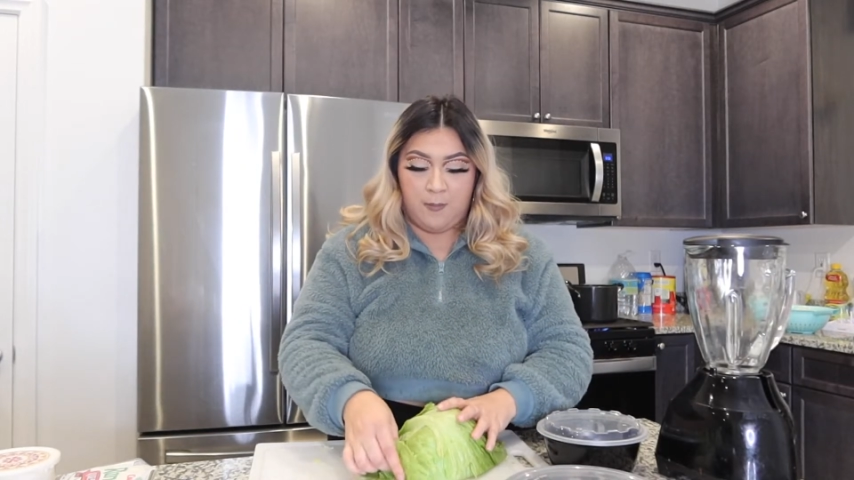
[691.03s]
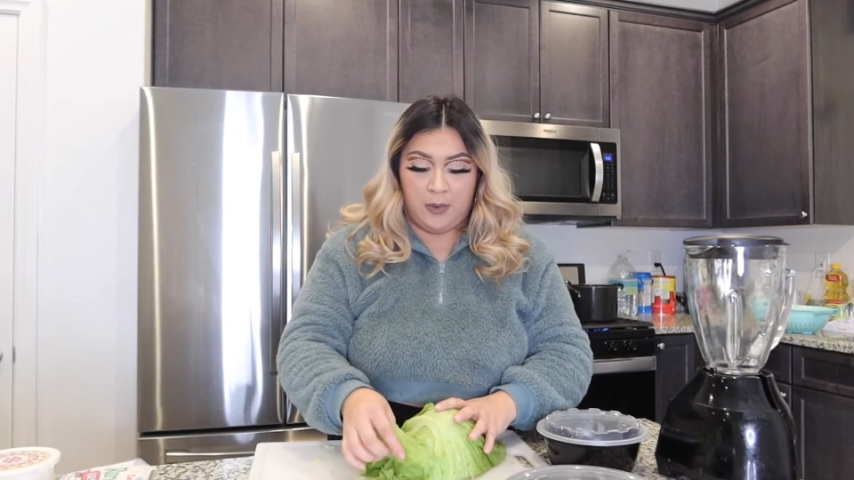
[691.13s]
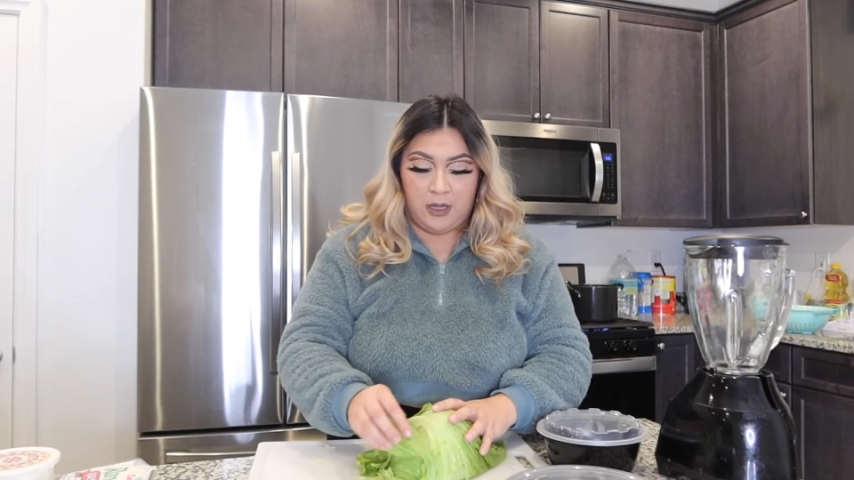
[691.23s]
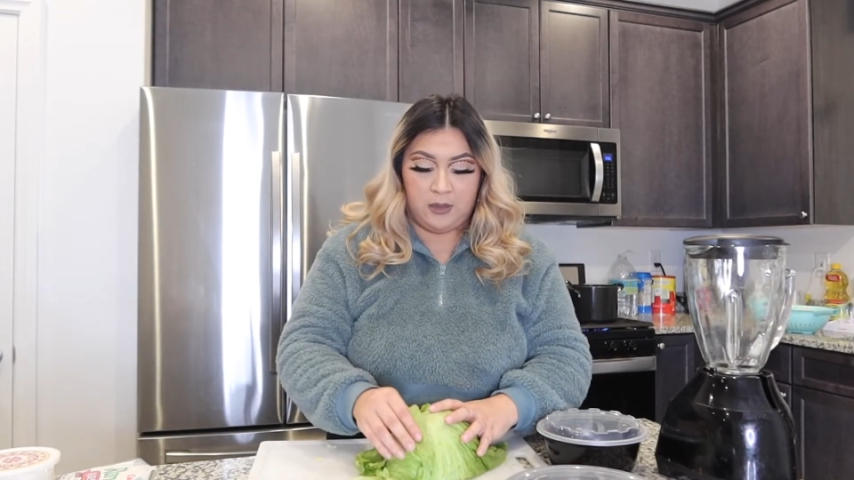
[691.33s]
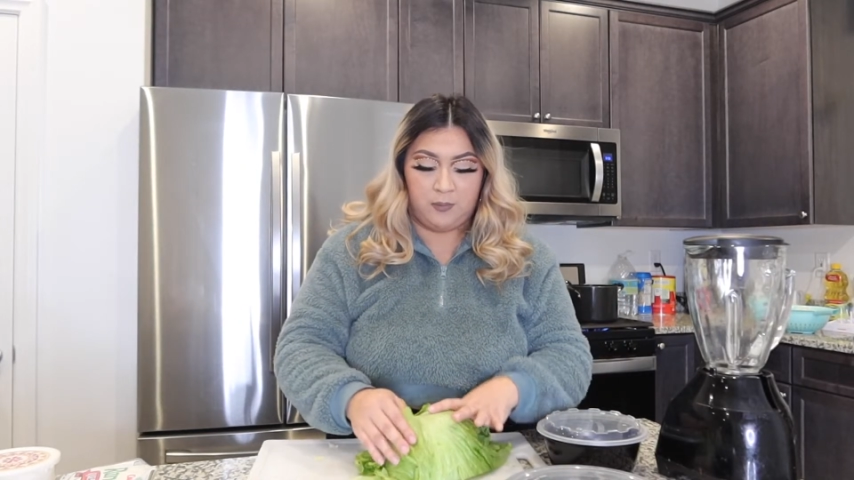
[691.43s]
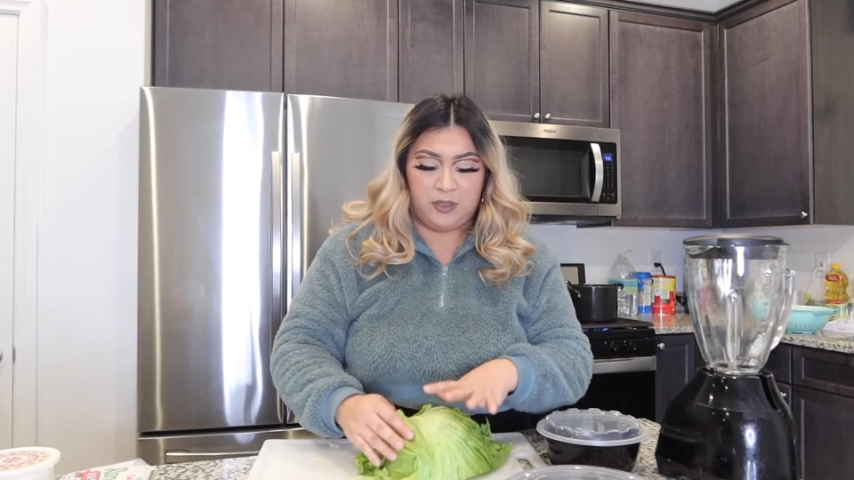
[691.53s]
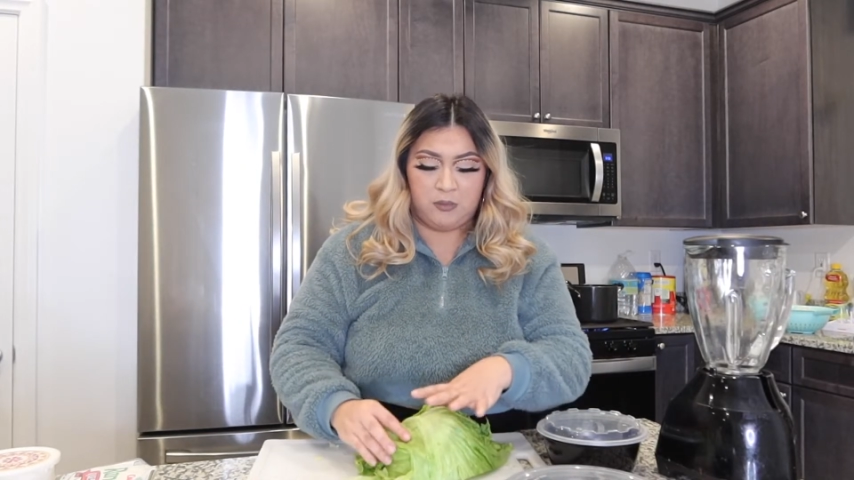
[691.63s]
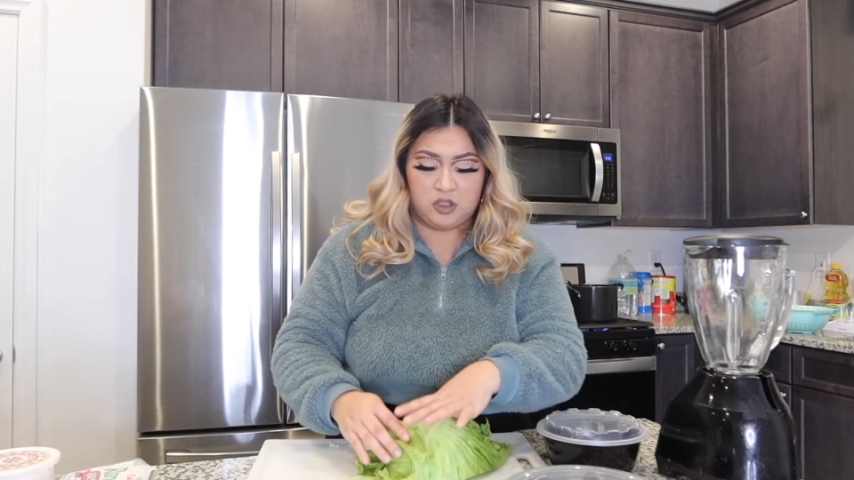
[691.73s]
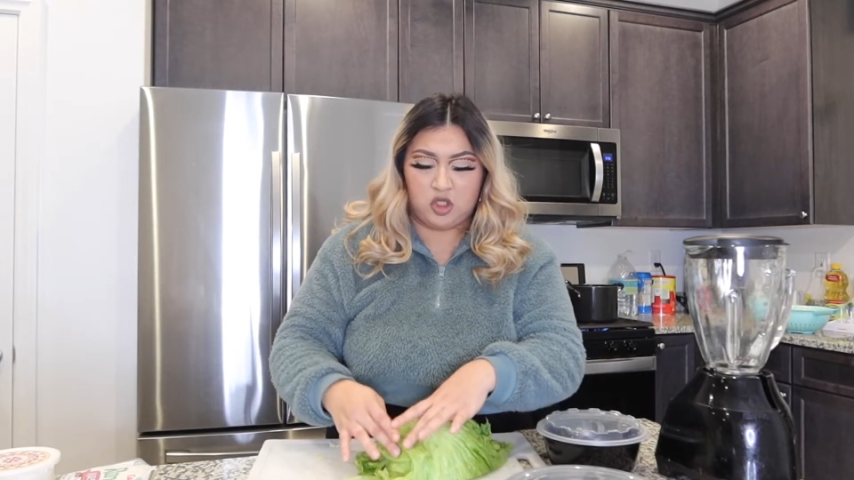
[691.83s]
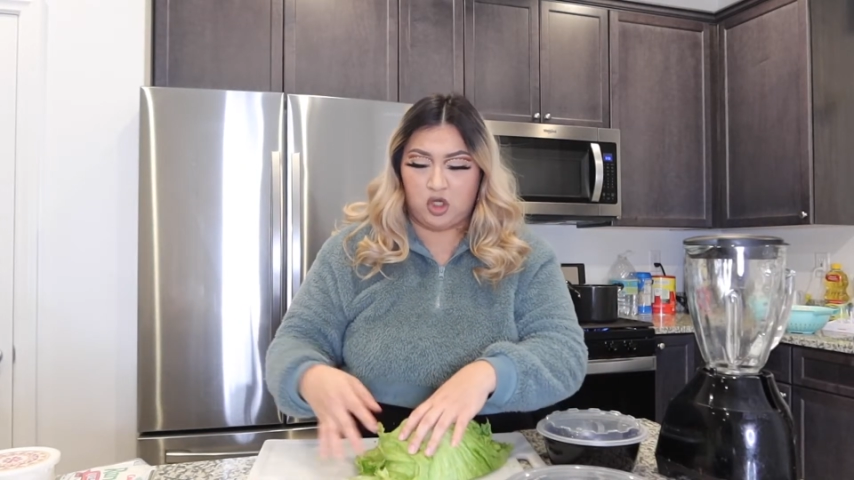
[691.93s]
But pretty
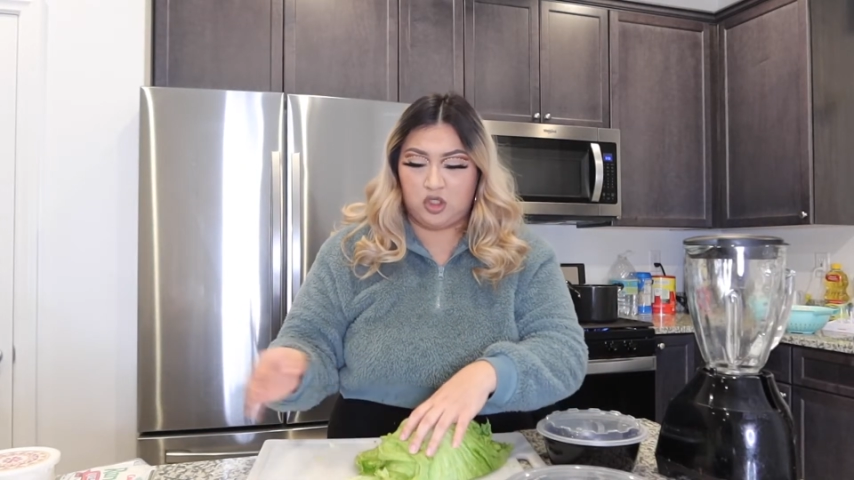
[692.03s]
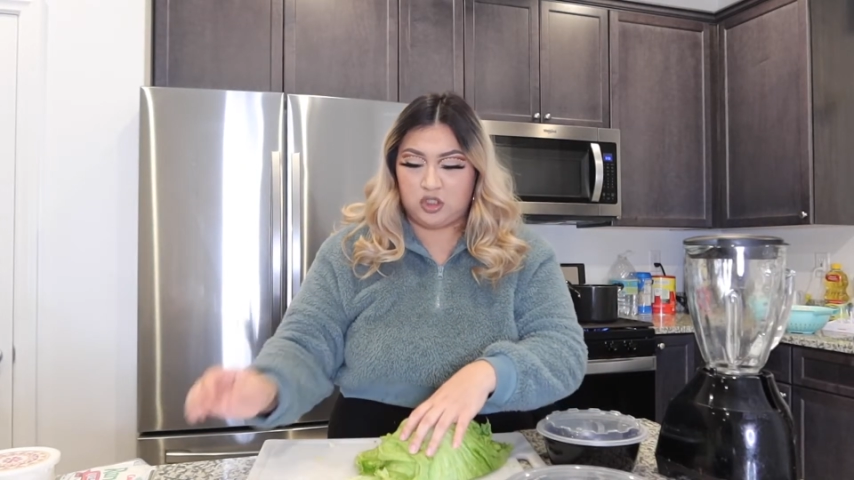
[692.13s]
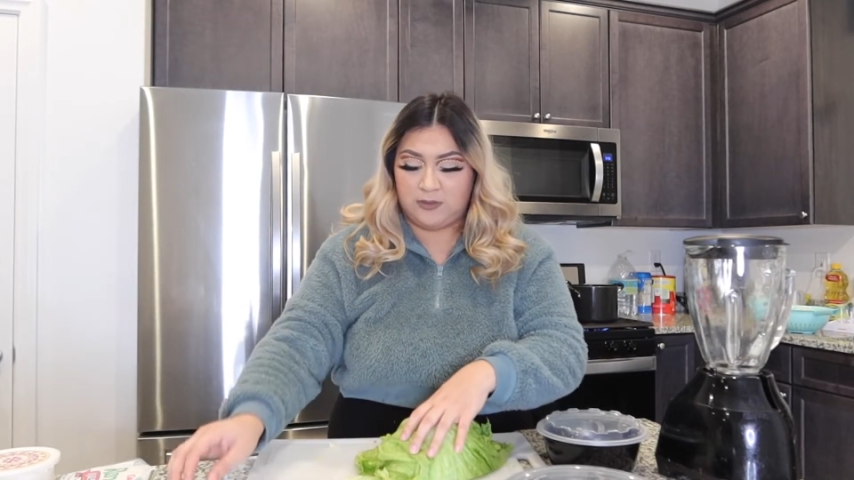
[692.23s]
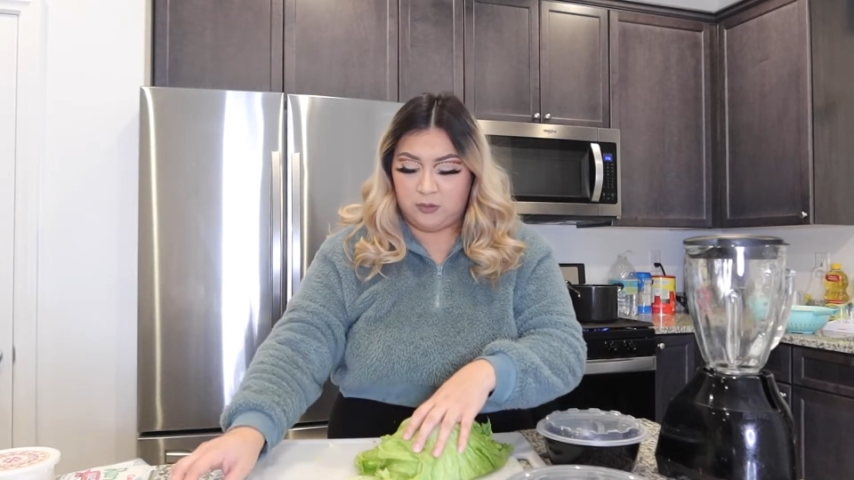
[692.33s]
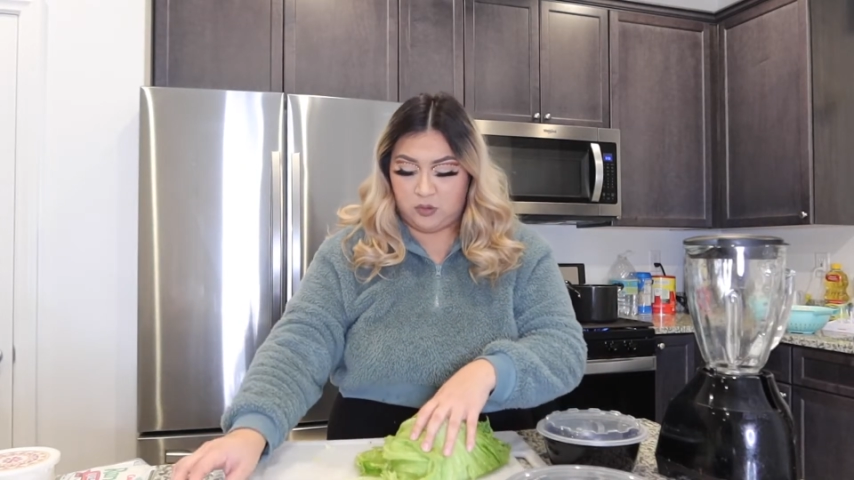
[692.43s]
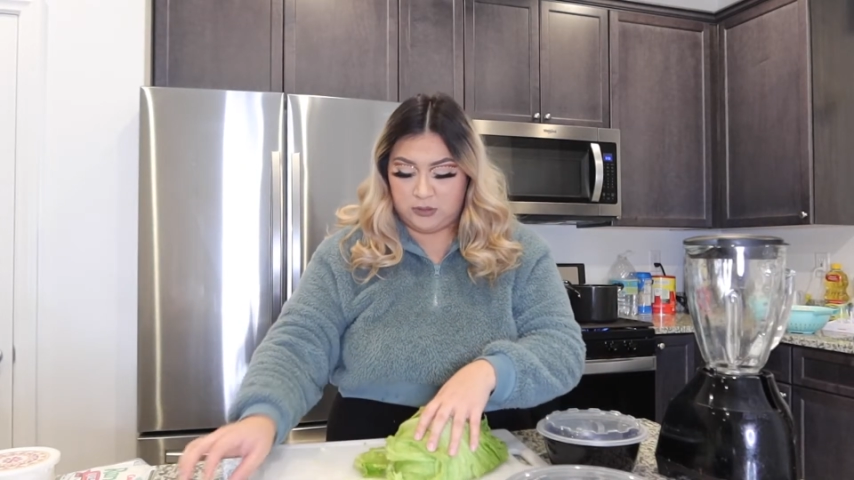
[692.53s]
much all you just have to do